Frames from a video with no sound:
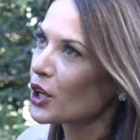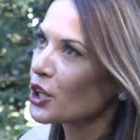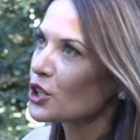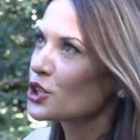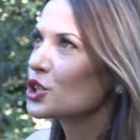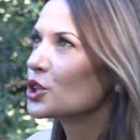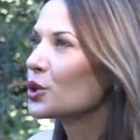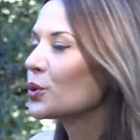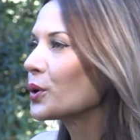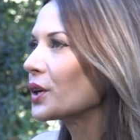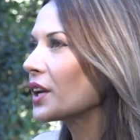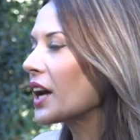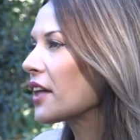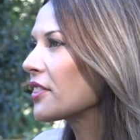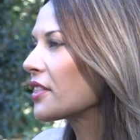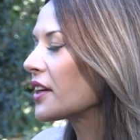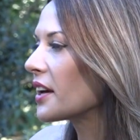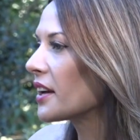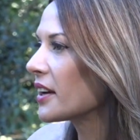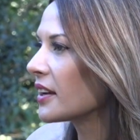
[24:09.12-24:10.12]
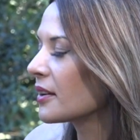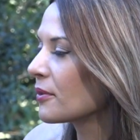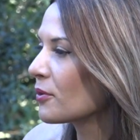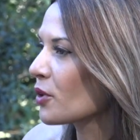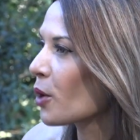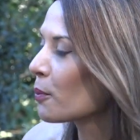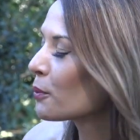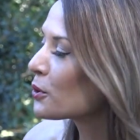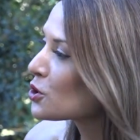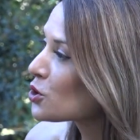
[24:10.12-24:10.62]
do what other
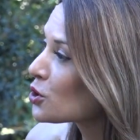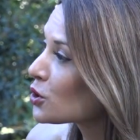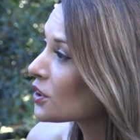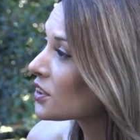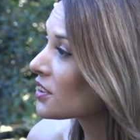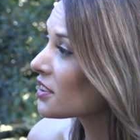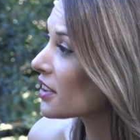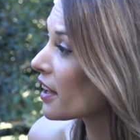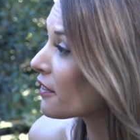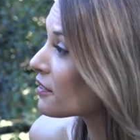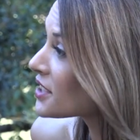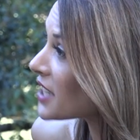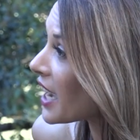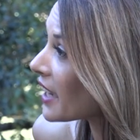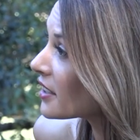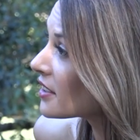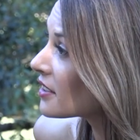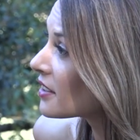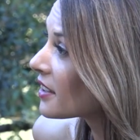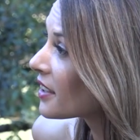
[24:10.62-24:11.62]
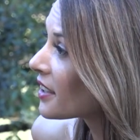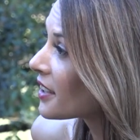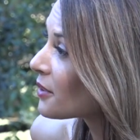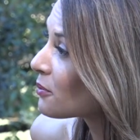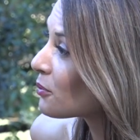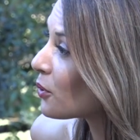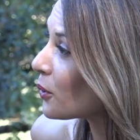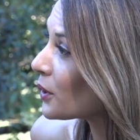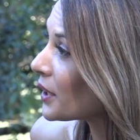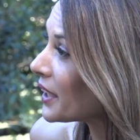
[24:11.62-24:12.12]
opportunists have done,
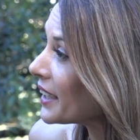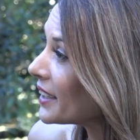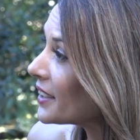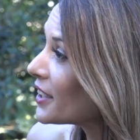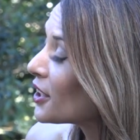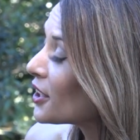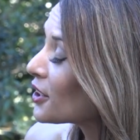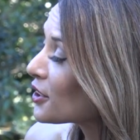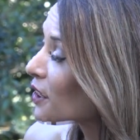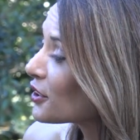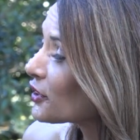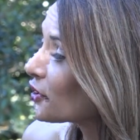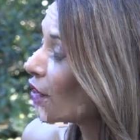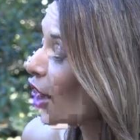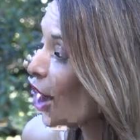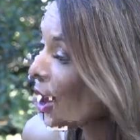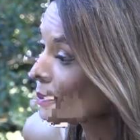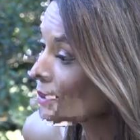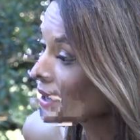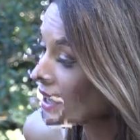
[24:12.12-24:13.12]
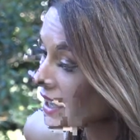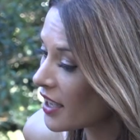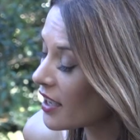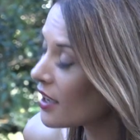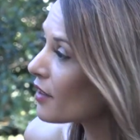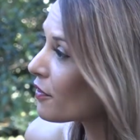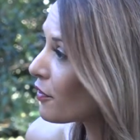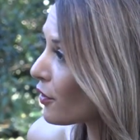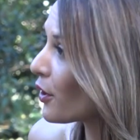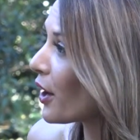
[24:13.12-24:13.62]
Pauline. So I'm here
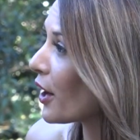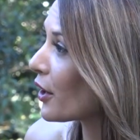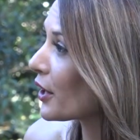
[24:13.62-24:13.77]
for our